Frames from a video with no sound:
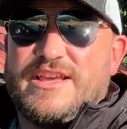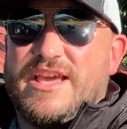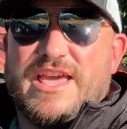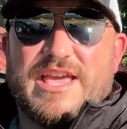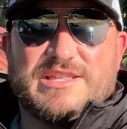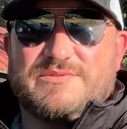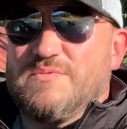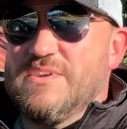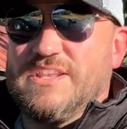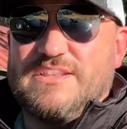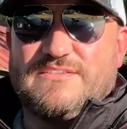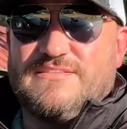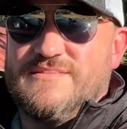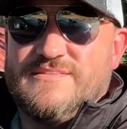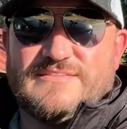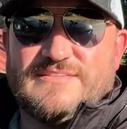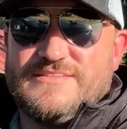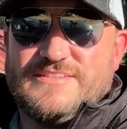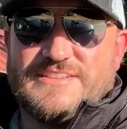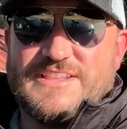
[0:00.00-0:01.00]
It's
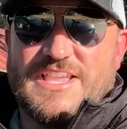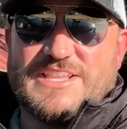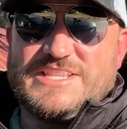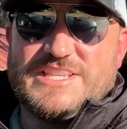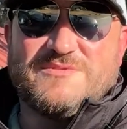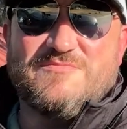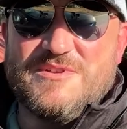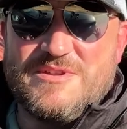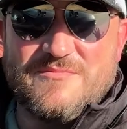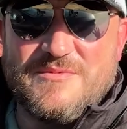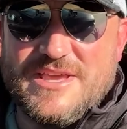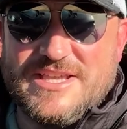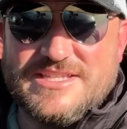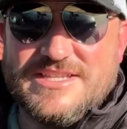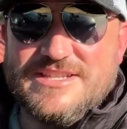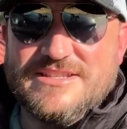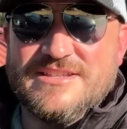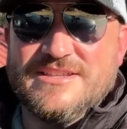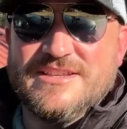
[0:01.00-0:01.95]
just been amazing.